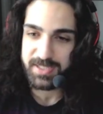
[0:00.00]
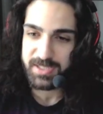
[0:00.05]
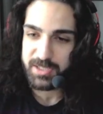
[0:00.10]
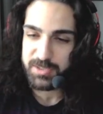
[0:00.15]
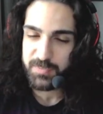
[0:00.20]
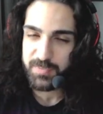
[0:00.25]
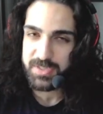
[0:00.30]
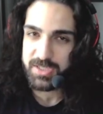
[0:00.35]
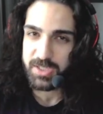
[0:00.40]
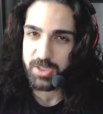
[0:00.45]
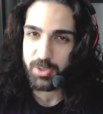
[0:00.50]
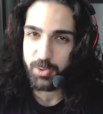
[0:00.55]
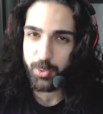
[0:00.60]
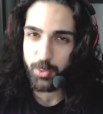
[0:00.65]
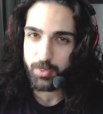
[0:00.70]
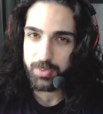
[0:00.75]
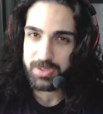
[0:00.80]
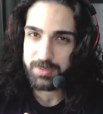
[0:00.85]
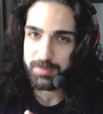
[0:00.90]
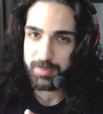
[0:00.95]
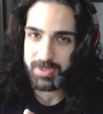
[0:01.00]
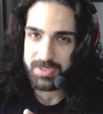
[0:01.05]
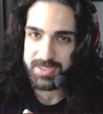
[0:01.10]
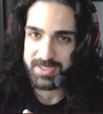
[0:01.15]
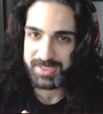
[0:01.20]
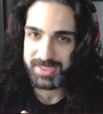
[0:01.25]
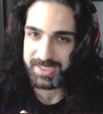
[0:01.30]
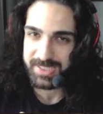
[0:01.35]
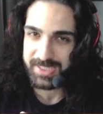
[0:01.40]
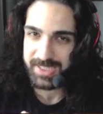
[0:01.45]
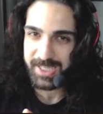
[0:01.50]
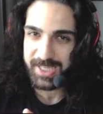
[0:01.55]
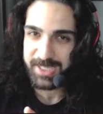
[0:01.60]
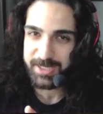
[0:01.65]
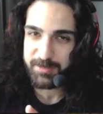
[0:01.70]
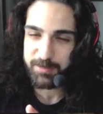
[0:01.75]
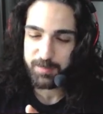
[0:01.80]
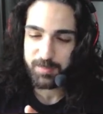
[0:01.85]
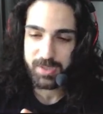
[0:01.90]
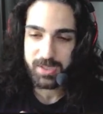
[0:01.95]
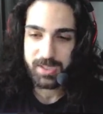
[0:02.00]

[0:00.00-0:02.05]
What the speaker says: and this was the only boss in the game